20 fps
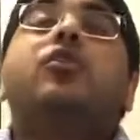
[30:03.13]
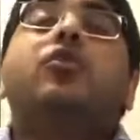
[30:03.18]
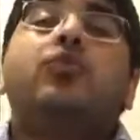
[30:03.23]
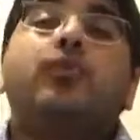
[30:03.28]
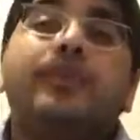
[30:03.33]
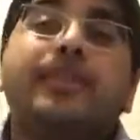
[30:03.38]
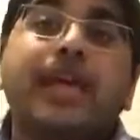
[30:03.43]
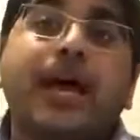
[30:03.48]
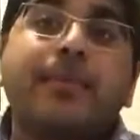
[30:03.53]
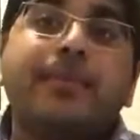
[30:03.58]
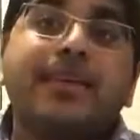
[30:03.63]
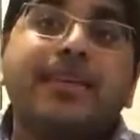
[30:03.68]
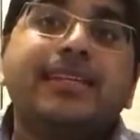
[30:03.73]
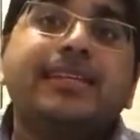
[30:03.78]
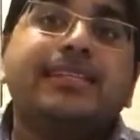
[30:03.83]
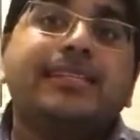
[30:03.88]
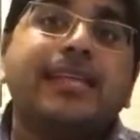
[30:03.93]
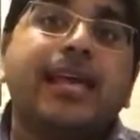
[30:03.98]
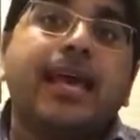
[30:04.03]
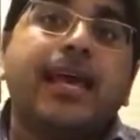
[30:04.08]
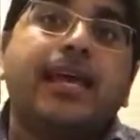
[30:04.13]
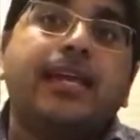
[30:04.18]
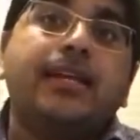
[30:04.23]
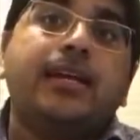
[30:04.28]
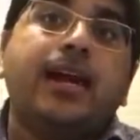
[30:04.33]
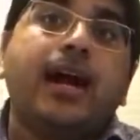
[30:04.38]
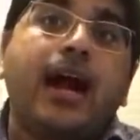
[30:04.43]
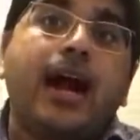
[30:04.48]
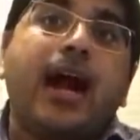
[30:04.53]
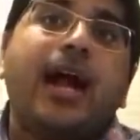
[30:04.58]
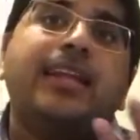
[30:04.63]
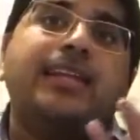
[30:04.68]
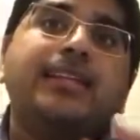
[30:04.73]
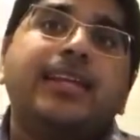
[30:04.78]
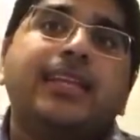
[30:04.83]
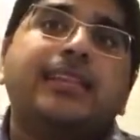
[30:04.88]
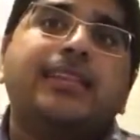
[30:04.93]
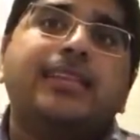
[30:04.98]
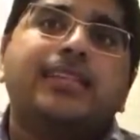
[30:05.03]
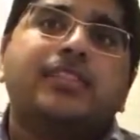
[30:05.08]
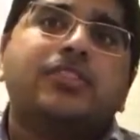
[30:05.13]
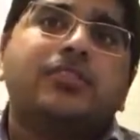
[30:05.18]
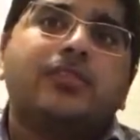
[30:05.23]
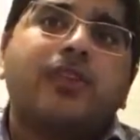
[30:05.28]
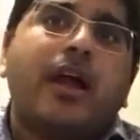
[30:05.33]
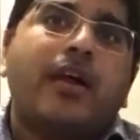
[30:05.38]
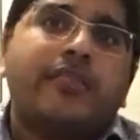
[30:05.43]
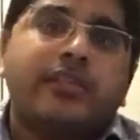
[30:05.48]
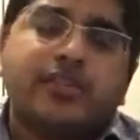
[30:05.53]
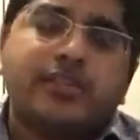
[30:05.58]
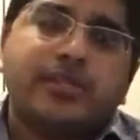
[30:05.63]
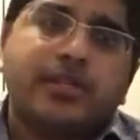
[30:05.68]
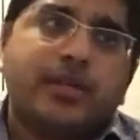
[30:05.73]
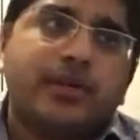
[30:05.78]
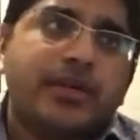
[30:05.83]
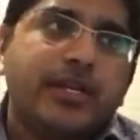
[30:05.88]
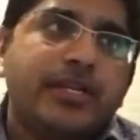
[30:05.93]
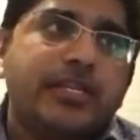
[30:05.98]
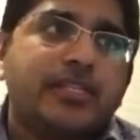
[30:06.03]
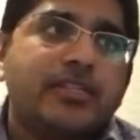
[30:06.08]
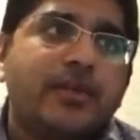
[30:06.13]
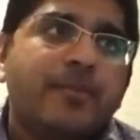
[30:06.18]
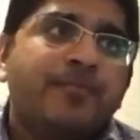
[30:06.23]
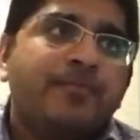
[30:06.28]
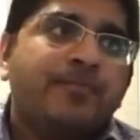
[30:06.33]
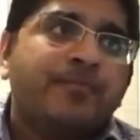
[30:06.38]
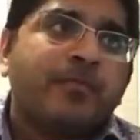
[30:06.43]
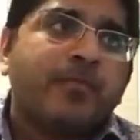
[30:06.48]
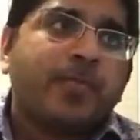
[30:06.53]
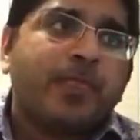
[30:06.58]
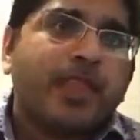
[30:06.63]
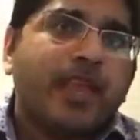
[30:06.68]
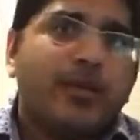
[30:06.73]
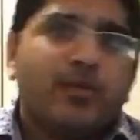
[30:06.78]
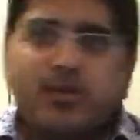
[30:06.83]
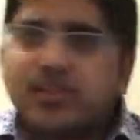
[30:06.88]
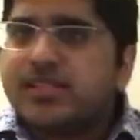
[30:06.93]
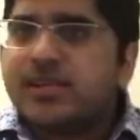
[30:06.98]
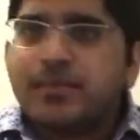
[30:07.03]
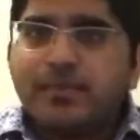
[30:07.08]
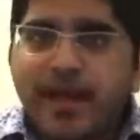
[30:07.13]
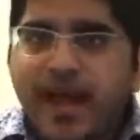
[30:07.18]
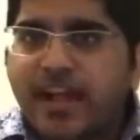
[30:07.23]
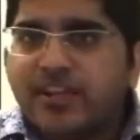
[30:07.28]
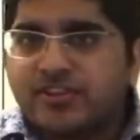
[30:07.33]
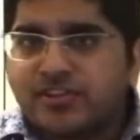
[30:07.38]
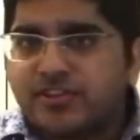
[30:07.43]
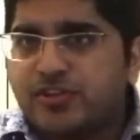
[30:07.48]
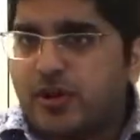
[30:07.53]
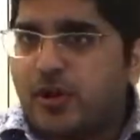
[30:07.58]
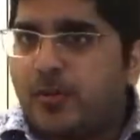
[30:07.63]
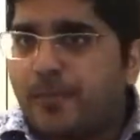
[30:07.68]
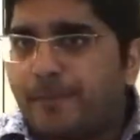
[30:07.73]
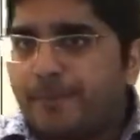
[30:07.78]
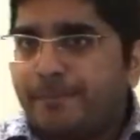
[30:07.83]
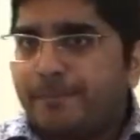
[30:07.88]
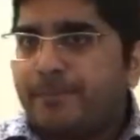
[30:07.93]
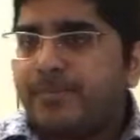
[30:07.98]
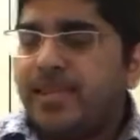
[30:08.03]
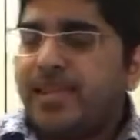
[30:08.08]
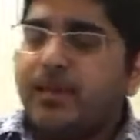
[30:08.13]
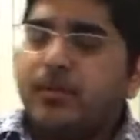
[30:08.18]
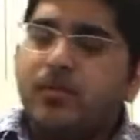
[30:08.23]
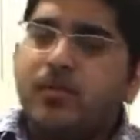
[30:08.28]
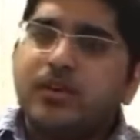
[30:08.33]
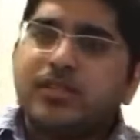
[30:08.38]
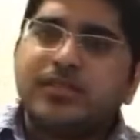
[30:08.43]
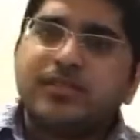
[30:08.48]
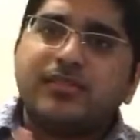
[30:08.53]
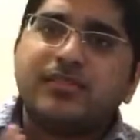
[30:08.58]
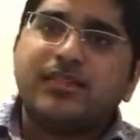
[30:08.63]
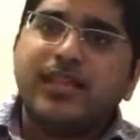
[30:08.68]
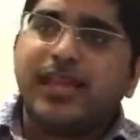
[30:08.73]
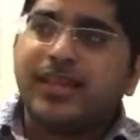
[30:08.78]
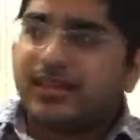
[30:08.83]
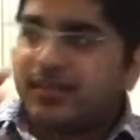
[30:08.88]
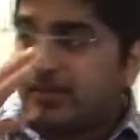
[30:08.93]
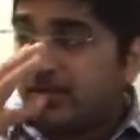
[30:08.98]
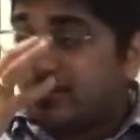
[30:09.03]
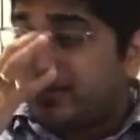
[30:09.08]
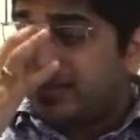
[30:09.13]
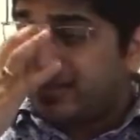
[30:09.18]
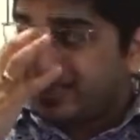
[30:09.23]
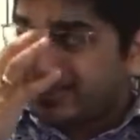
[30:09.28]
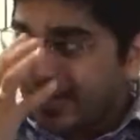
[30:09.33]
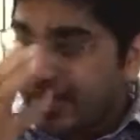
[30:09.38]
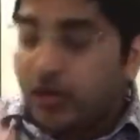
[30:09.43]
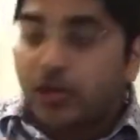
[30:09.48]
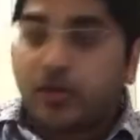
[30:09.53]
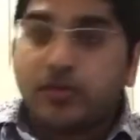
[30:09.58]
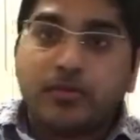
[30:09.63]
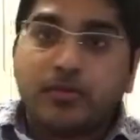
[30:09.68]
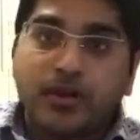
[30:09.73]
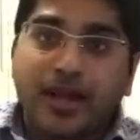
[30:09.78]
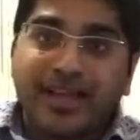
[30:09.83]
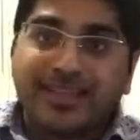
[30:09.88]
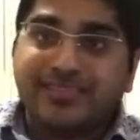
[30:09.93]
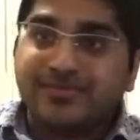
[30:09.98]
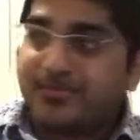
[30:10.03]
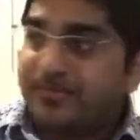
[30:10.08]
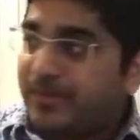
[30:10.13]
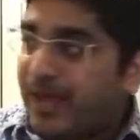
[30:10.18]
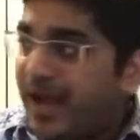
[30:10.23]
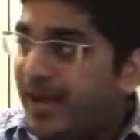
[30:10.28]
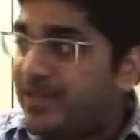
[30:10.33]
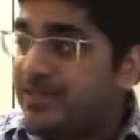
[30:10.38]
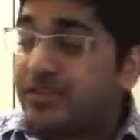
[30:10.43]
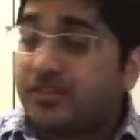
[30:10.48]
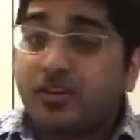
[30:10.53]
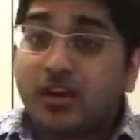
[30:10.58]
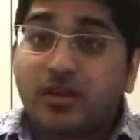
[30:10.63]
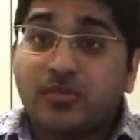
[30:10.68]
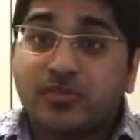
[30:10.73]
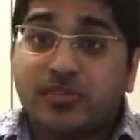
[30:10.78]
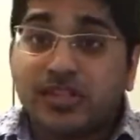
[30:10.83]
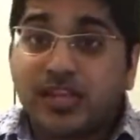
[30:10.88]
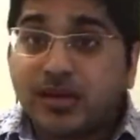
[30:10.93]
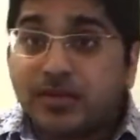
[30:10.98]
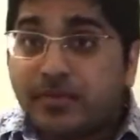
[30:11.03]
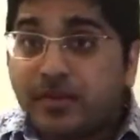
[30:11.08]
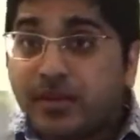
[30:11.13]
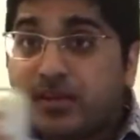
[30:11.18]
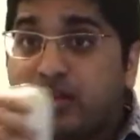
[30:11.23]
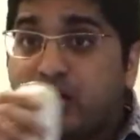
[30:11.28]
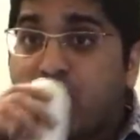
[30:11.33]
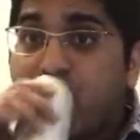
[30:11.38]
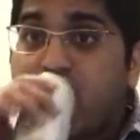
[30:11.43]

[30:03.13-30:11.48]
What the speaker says: with that being said, I did think Survivor Series, it wasn't a bad show. It wasn't like terrible, as bad as I thought it was gonna be.